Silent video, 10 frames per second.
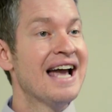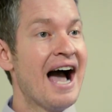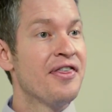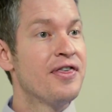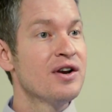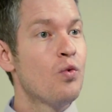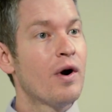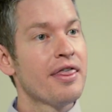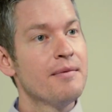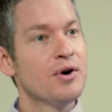I think
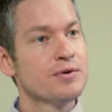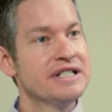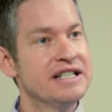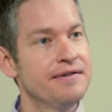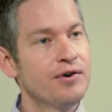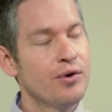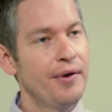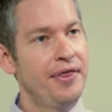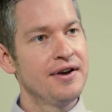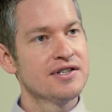one of the most
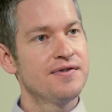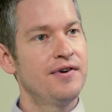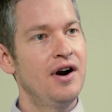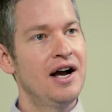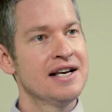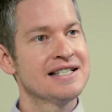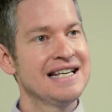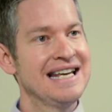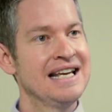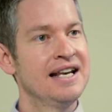difficult things for us
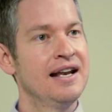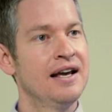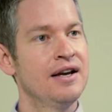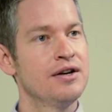in